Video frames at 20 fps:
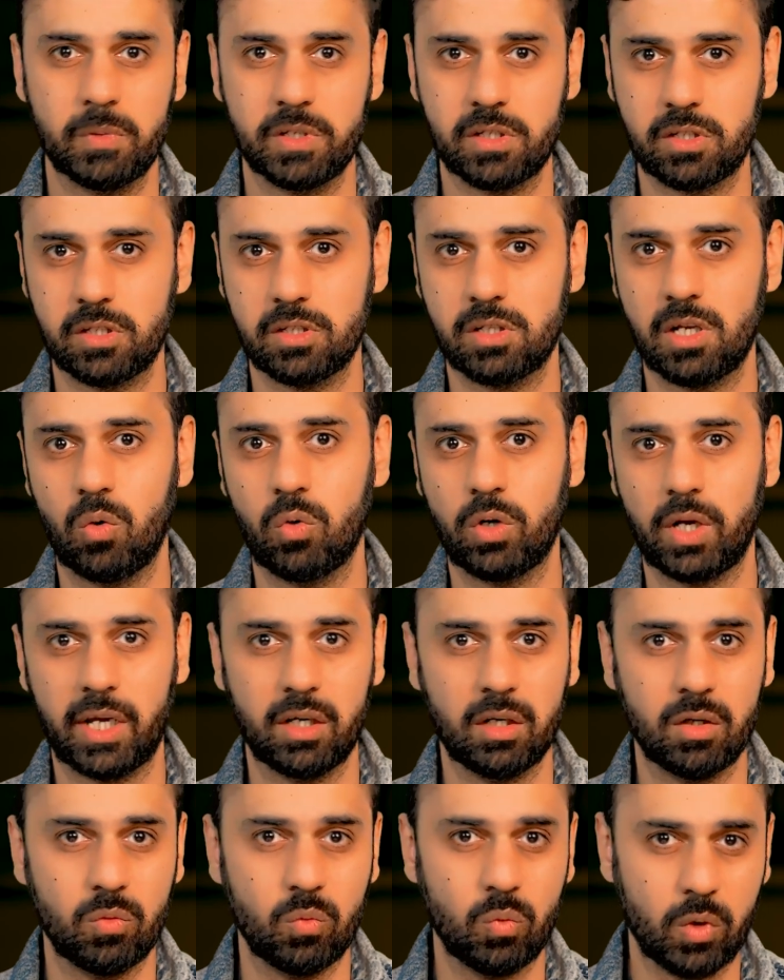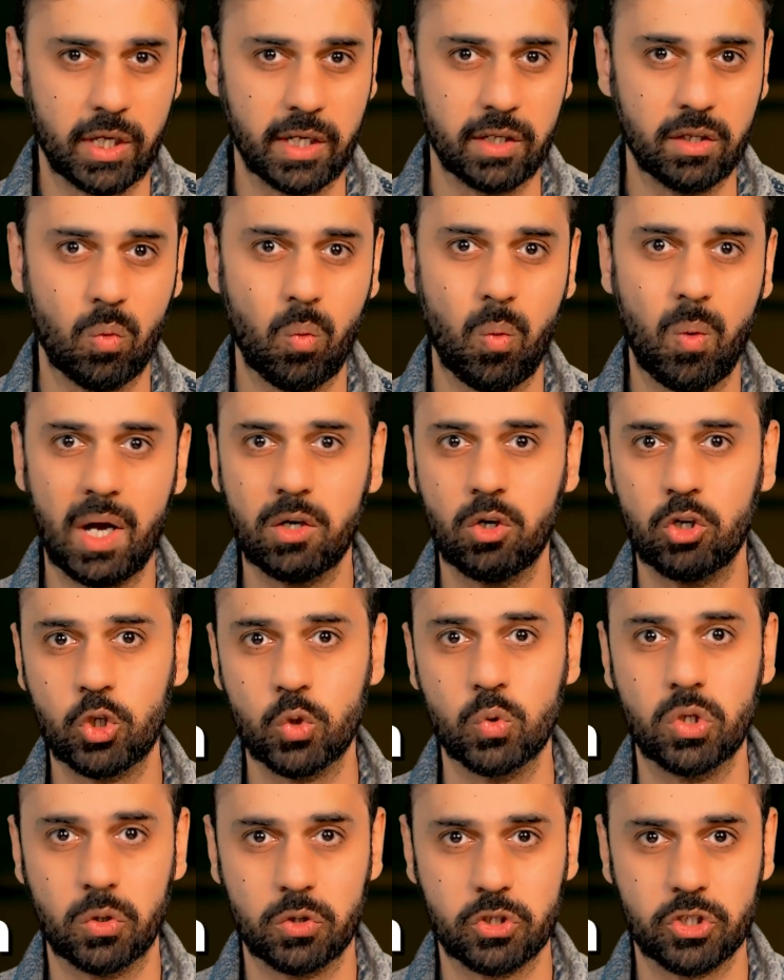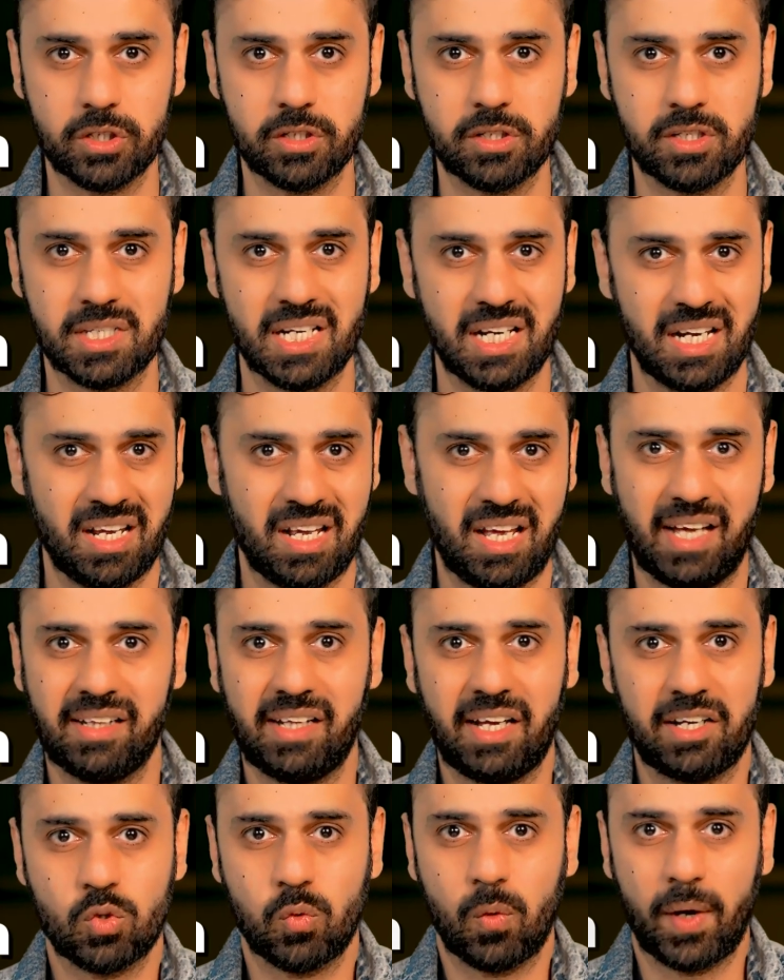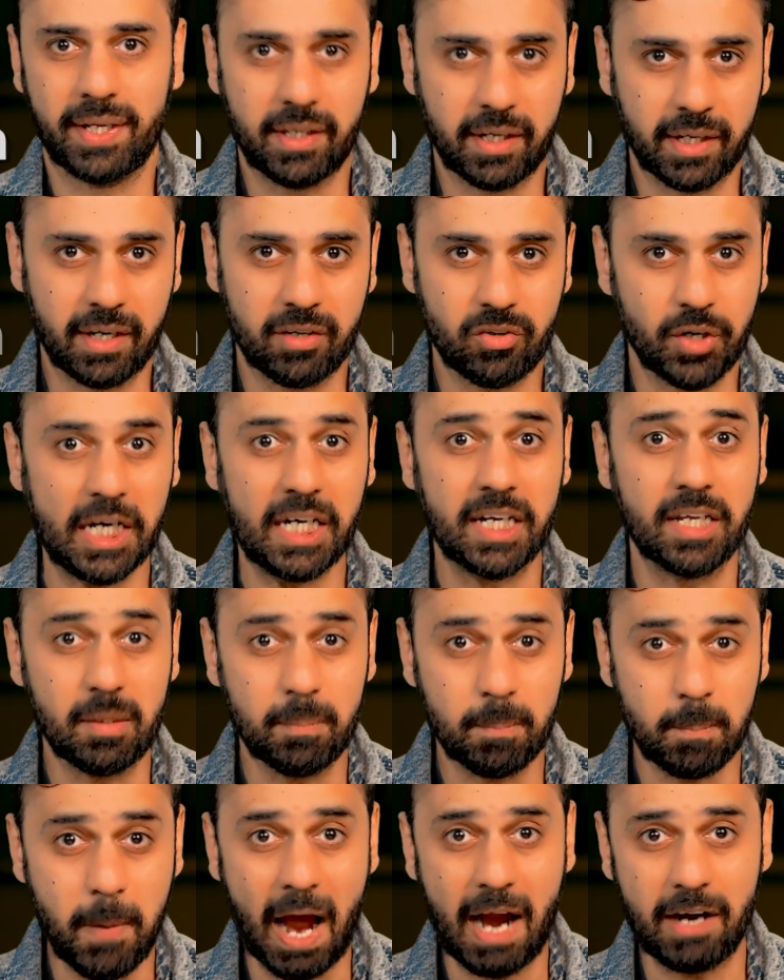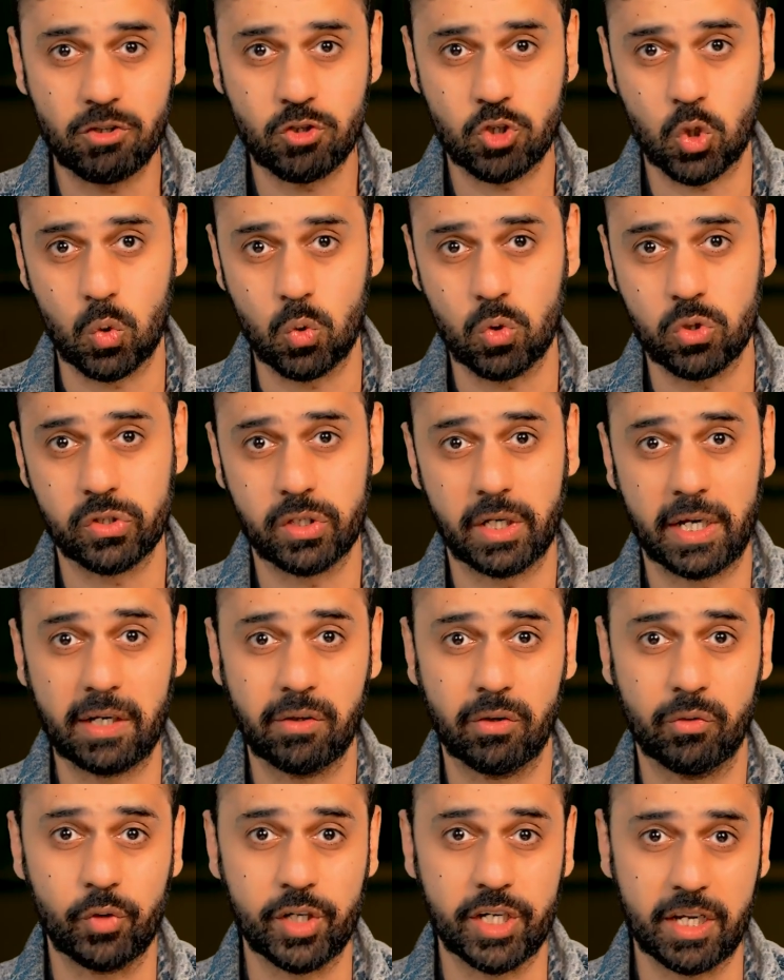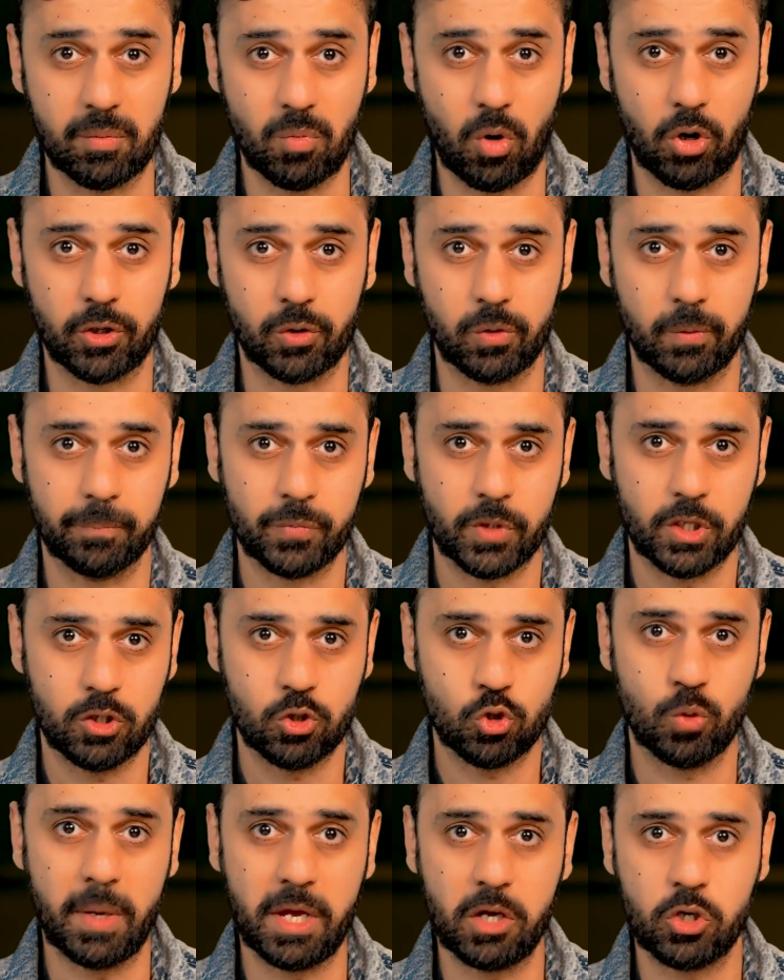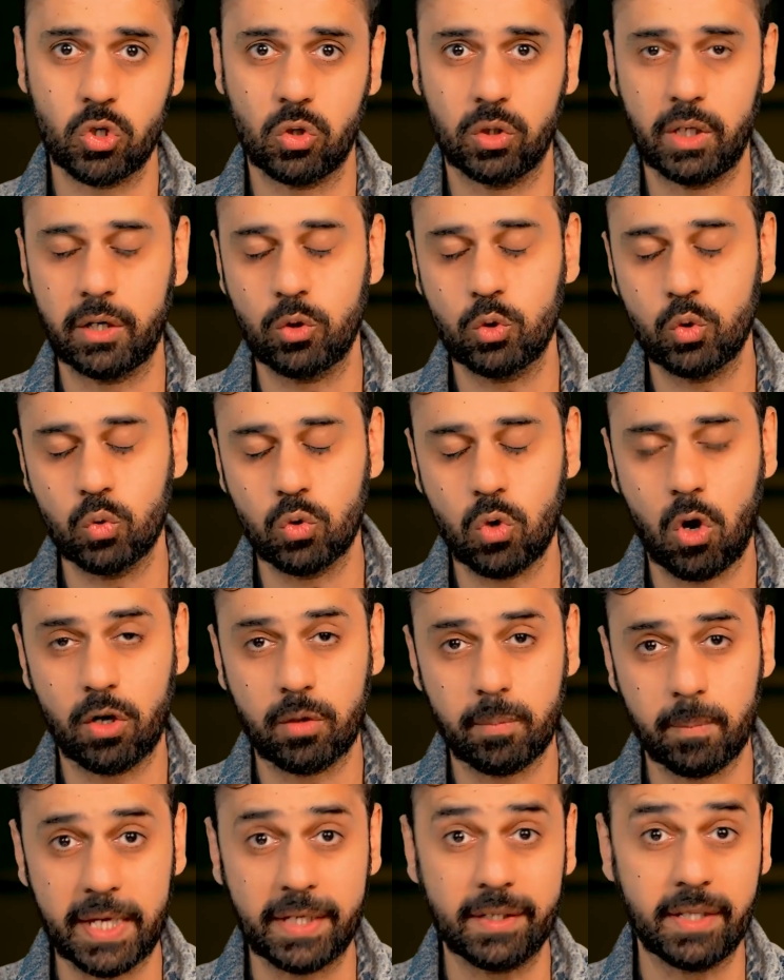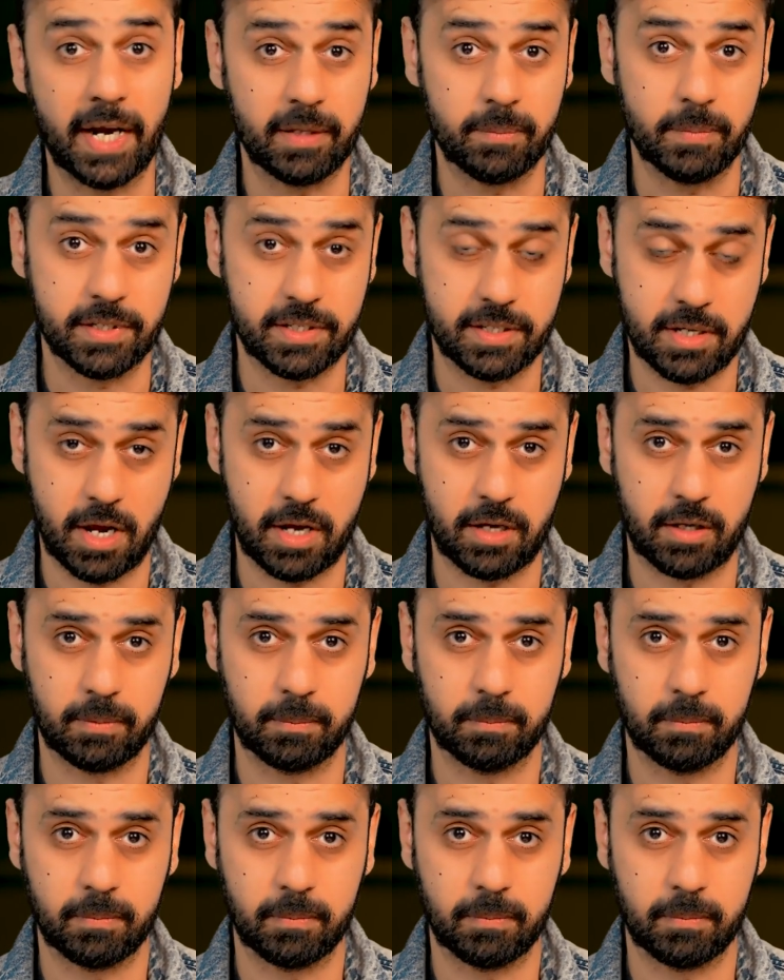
misses out in either 1 or 2 questions, and that's why they get really bad scores in the reading module. So make sure that you do not make that mistake.